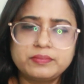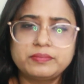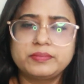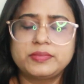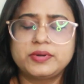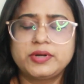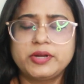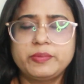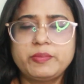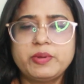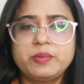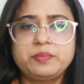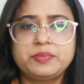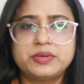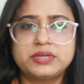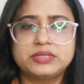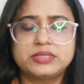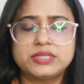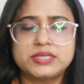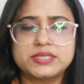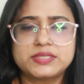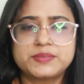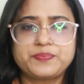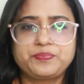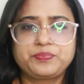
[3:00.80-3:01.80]
remember
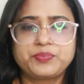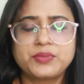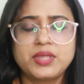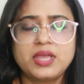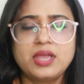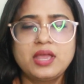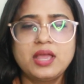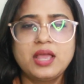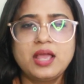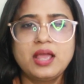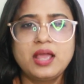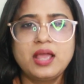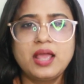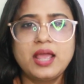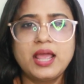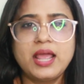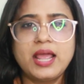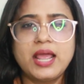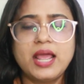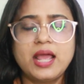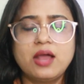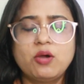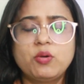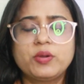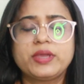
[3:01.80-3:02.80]
this.
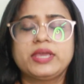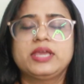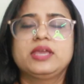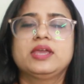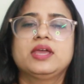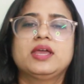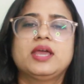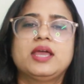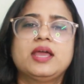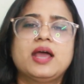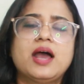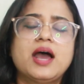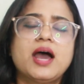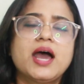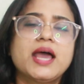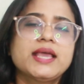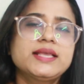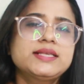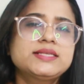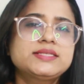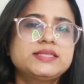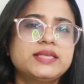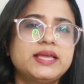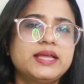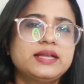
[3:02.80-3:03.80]
Okay, I
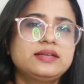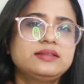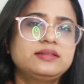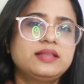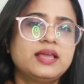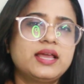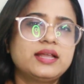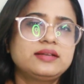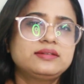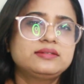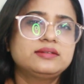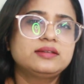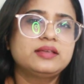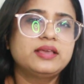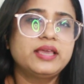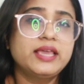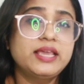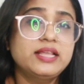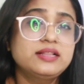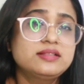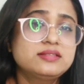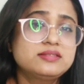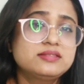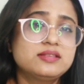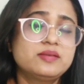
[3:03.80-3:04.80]
said that
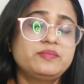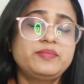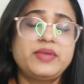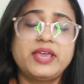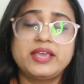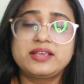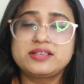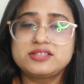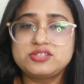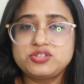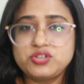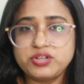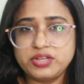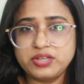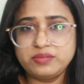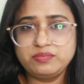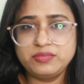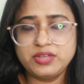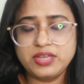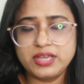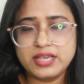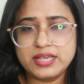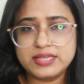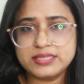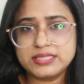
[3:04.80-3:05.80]
in some extreme
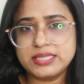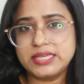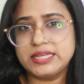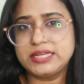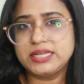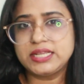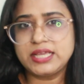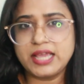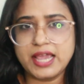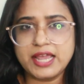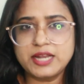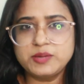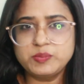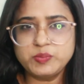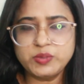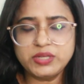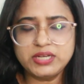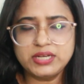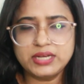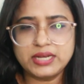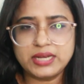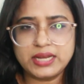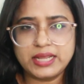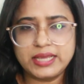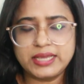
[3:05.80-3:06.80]
case, it can
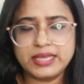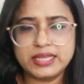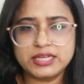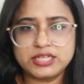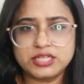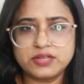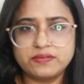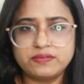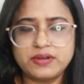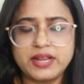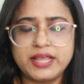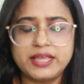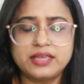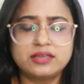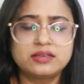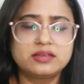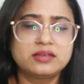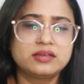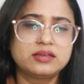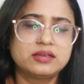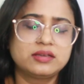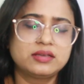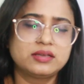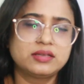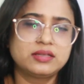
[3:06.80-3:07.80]
be negative,
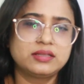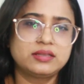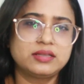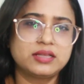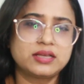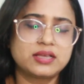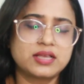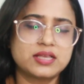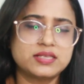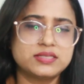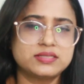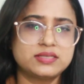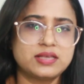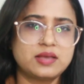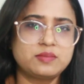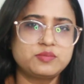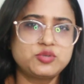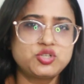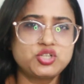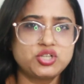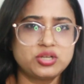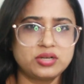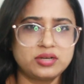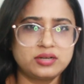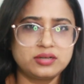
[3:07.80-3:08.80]
like the
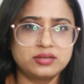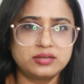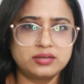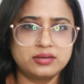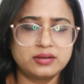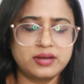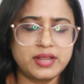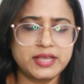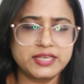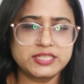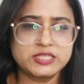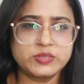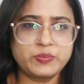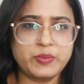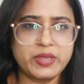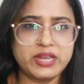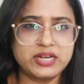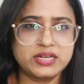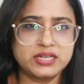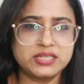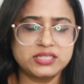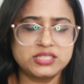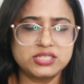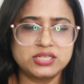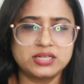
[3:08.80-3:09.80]
consumption
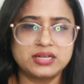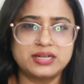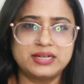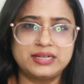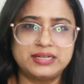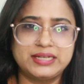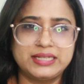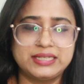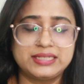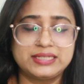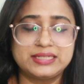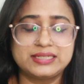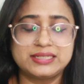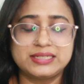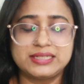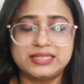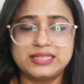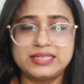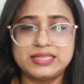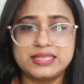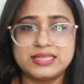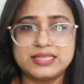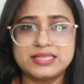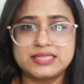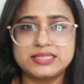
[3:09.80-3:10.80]
expenditure
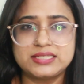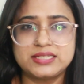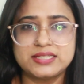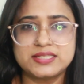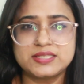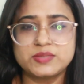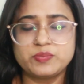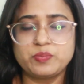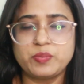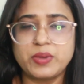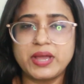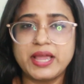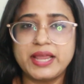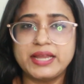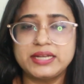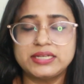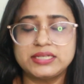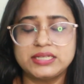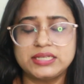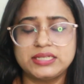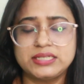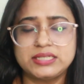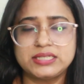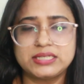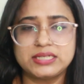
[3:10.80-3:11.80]
decreased despite
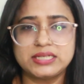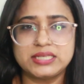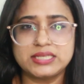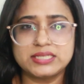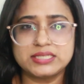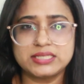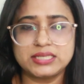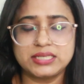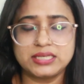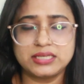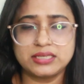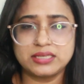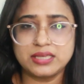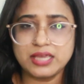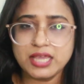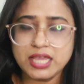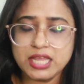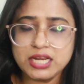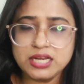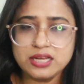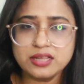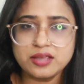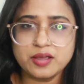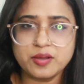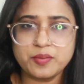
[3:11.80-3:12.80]
increasing
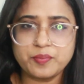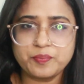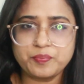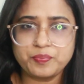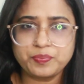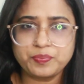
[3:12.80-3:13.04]
income.